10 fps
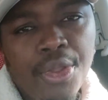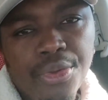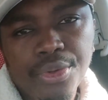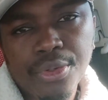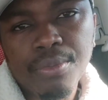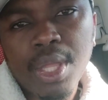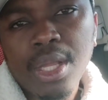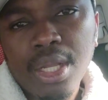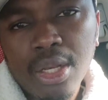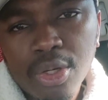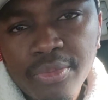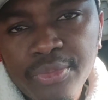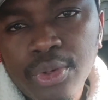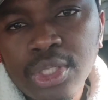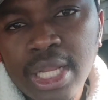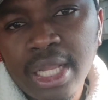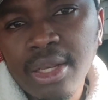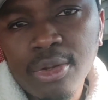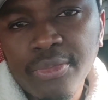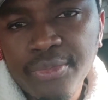A lot of us, like a
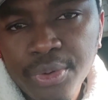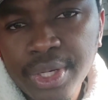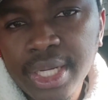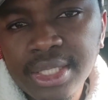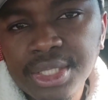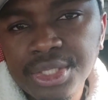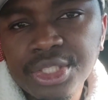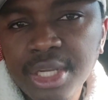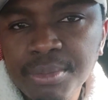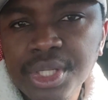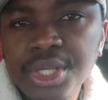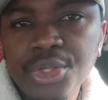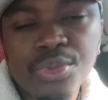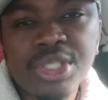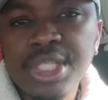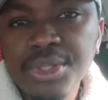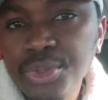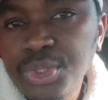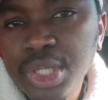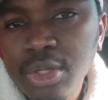lot of foreigners in Germany, you see
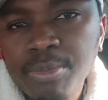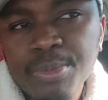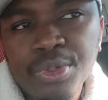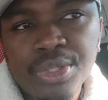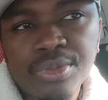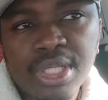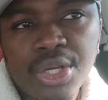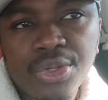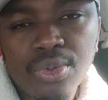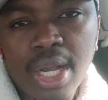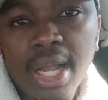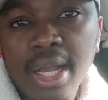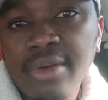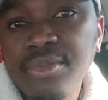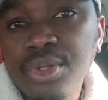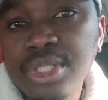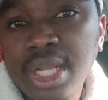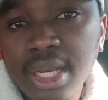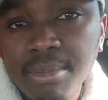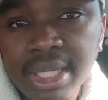a lot of people, they will tell you, I've not
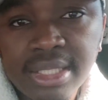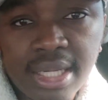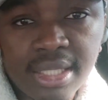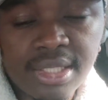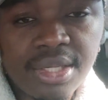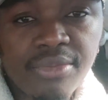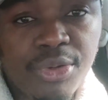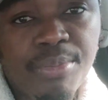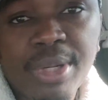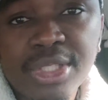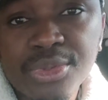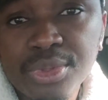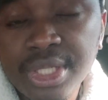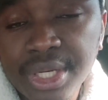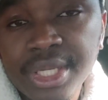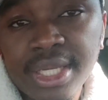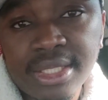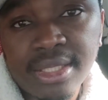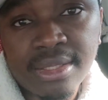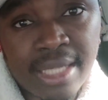declared my tax for the past 2-3 years.
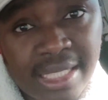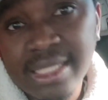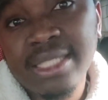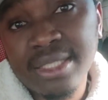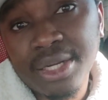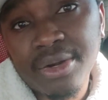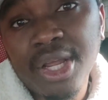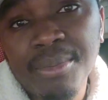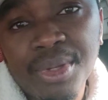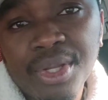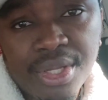That is a crime.